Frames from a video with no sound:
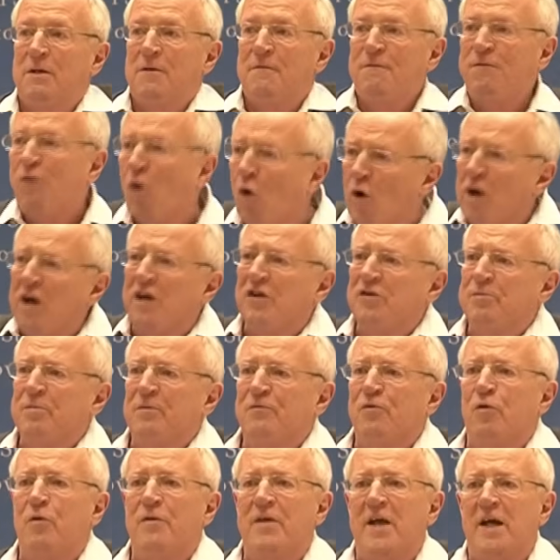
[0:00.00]
4 years
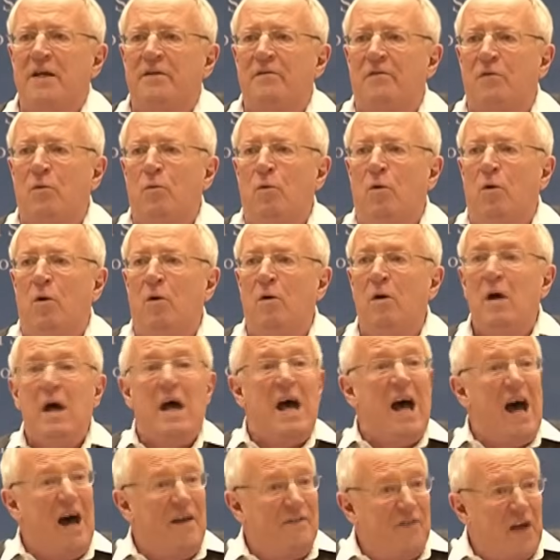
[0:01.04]
before the end of the war,
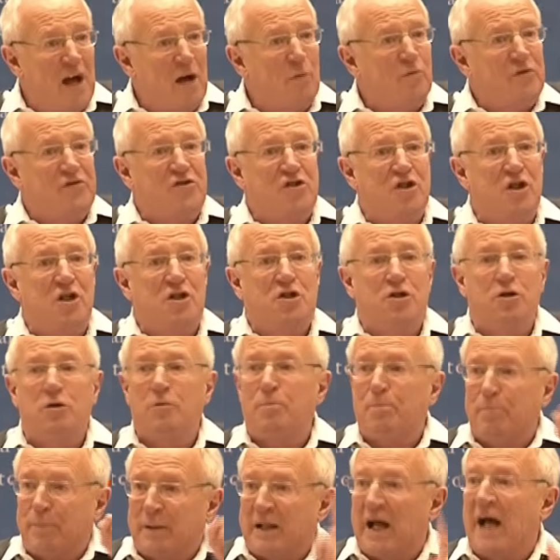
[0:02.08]
and there was
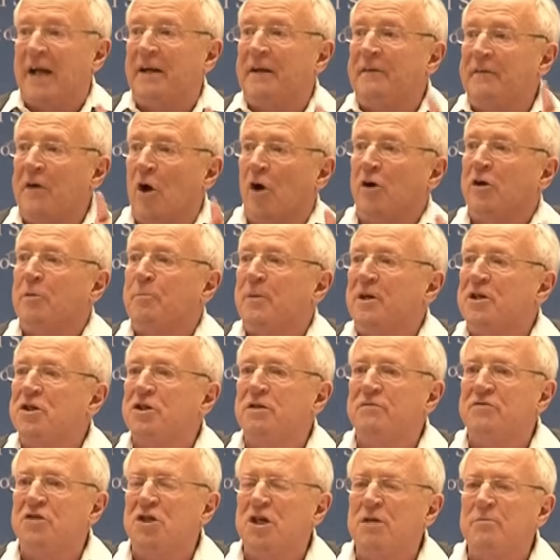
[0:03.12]
Churchill planning the
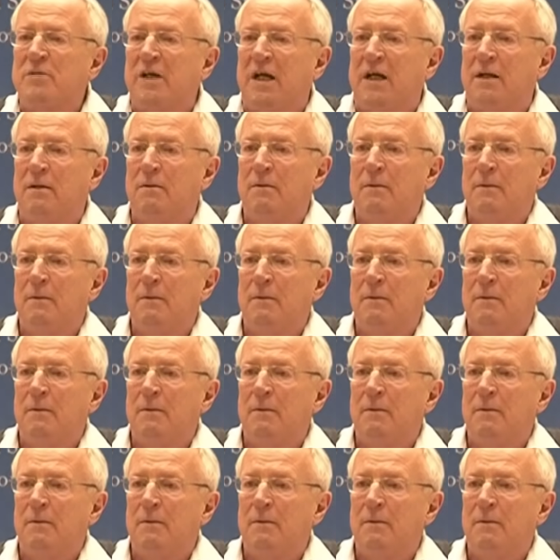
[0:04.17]
occupation of Germany.